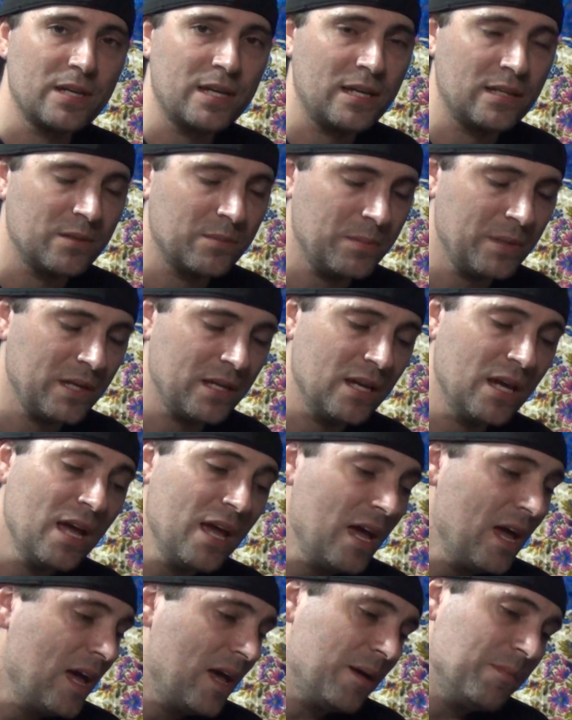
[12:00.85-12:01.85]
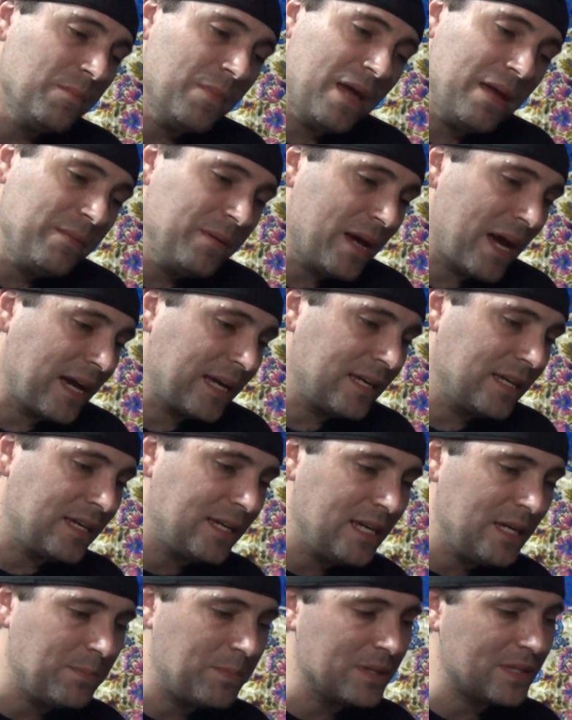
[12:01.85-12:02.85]
King to me." And maybe I could
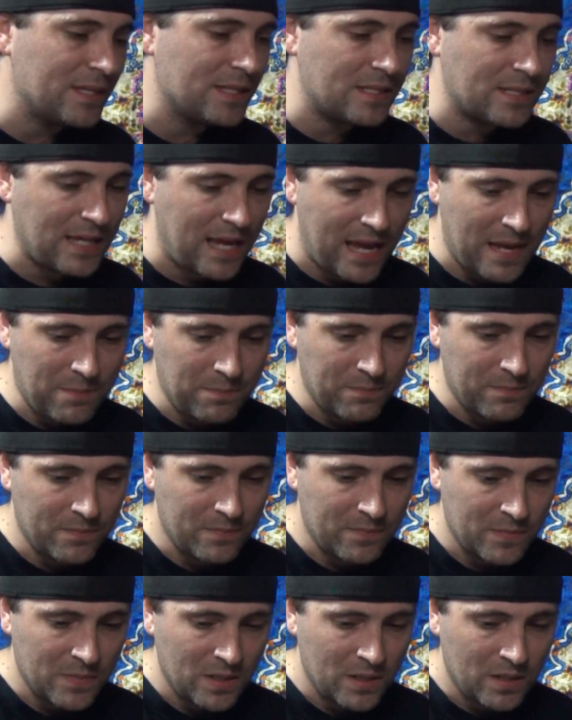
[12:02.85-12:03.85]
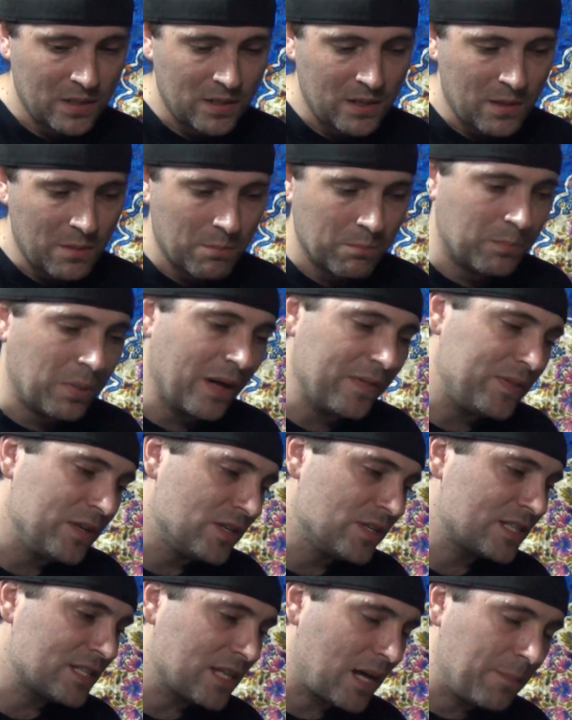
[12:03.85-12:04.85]
keep it the same. But
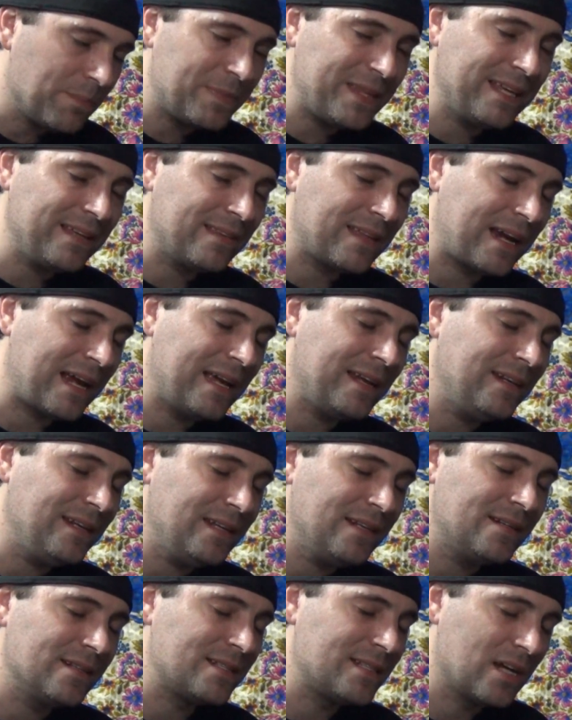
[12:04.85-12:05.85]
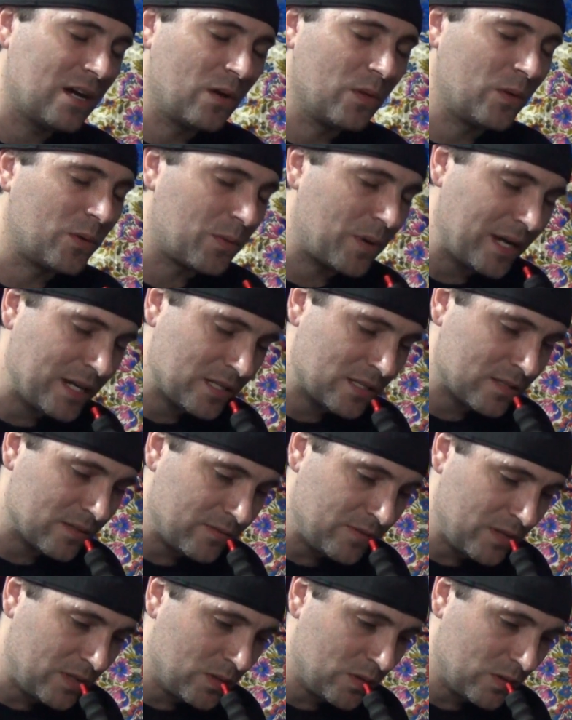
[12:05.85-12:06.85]
there's something that I need to tell the rest of
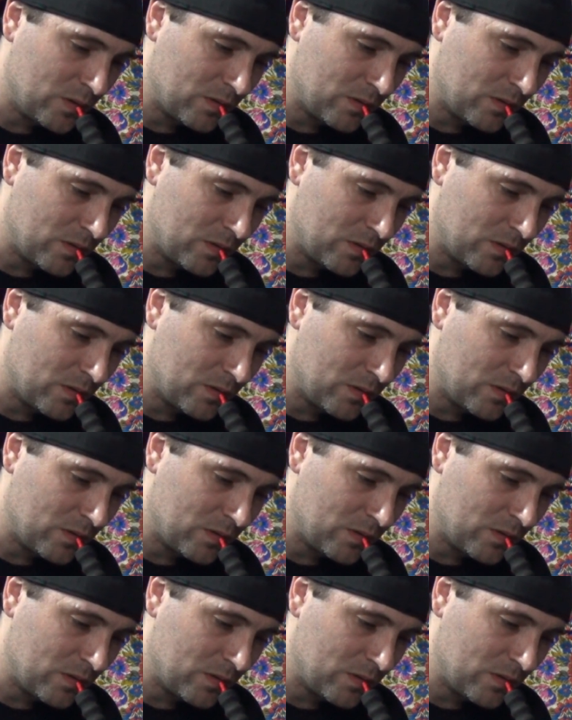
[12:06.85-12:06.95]
you.